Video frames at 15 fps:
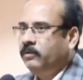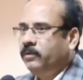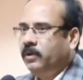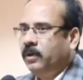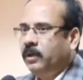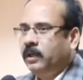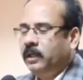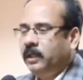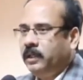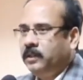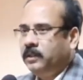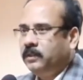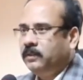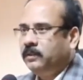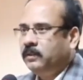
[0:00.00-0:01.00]
for
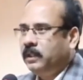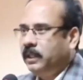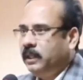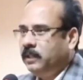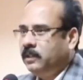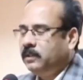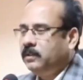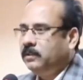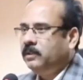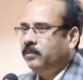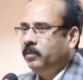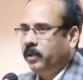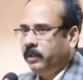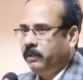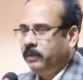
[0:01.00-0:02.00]
additions, deletions
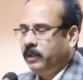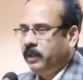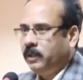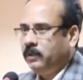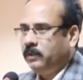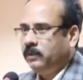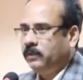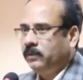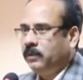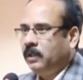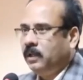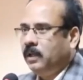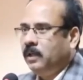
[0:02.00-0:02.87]
and modifications.